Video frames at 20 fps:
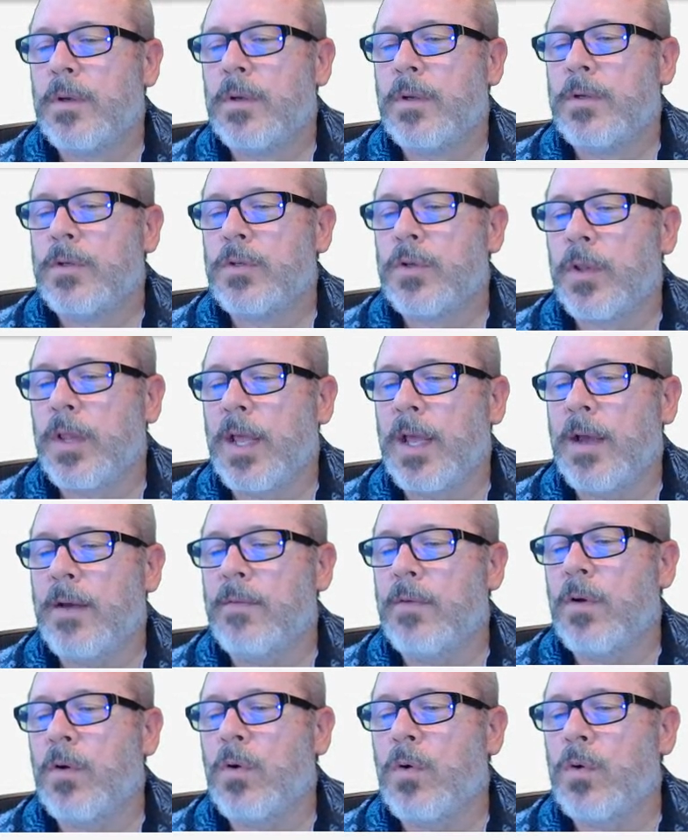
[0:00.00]
So they have
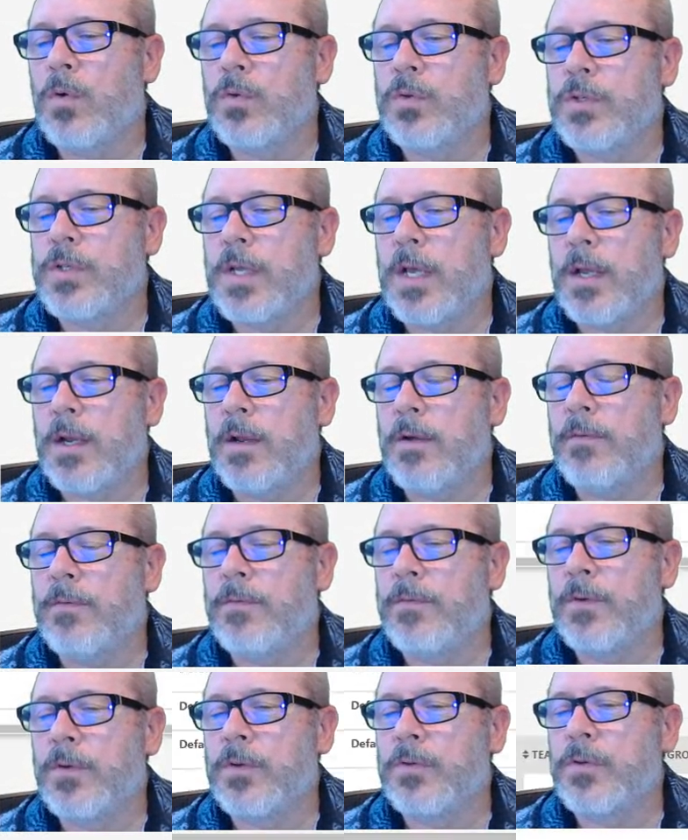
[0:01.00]
a whole set of
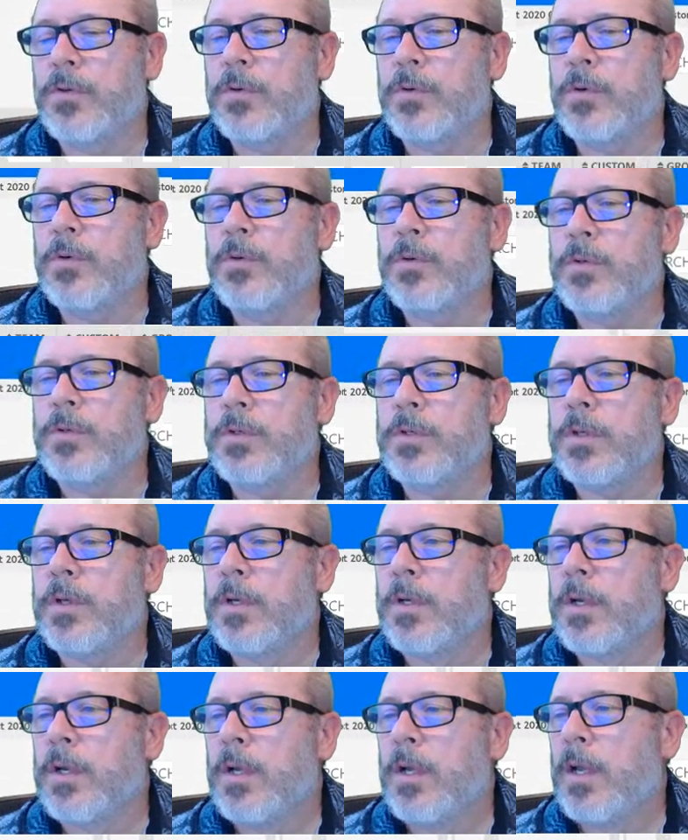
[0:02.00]
filters
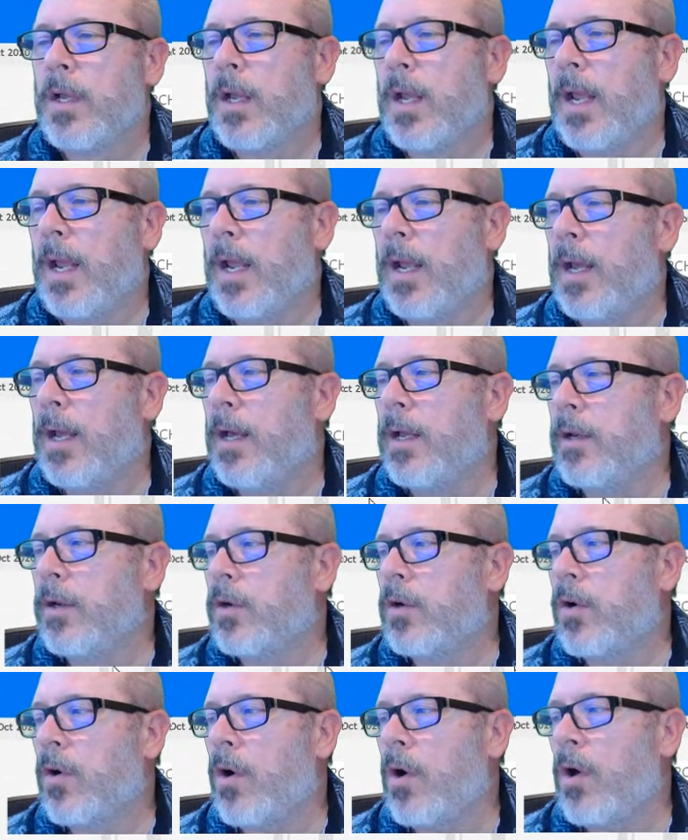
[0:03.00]
and
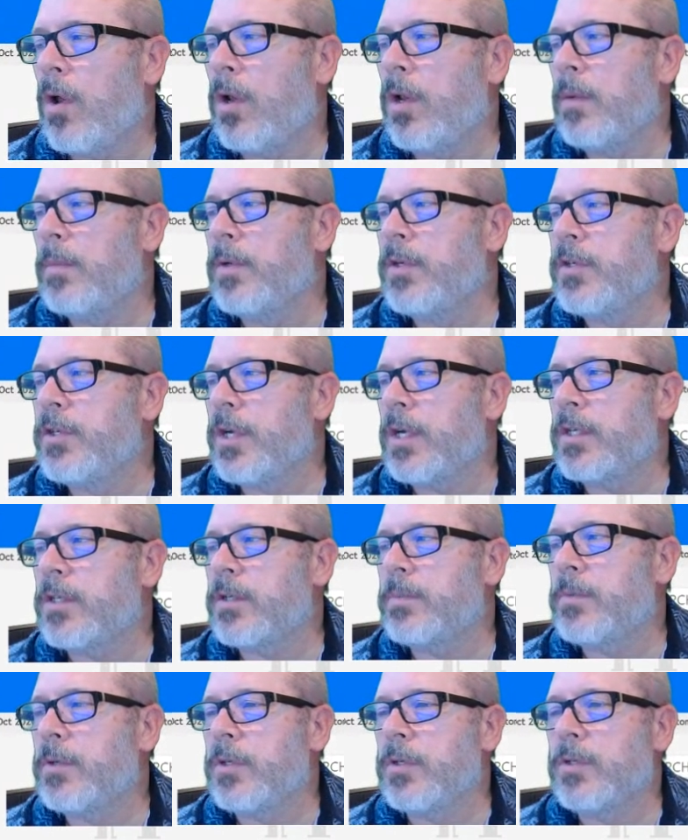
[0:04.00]
column
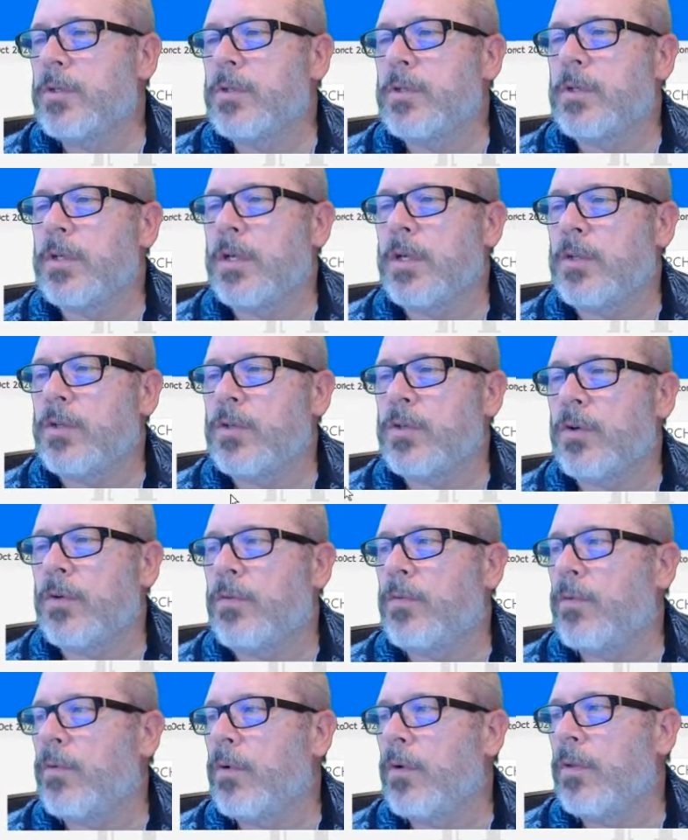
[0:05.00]
adjustments and so
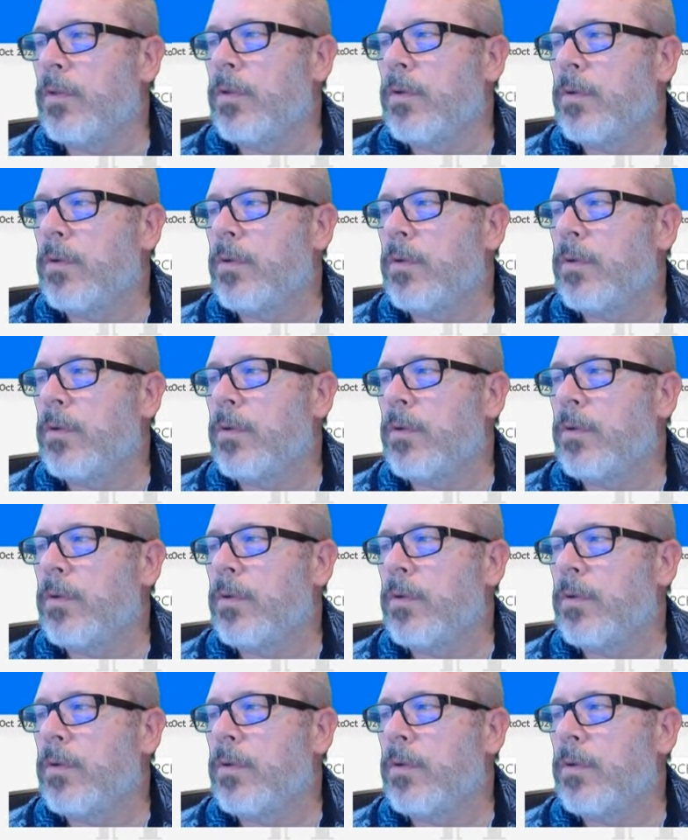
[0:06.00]
forth.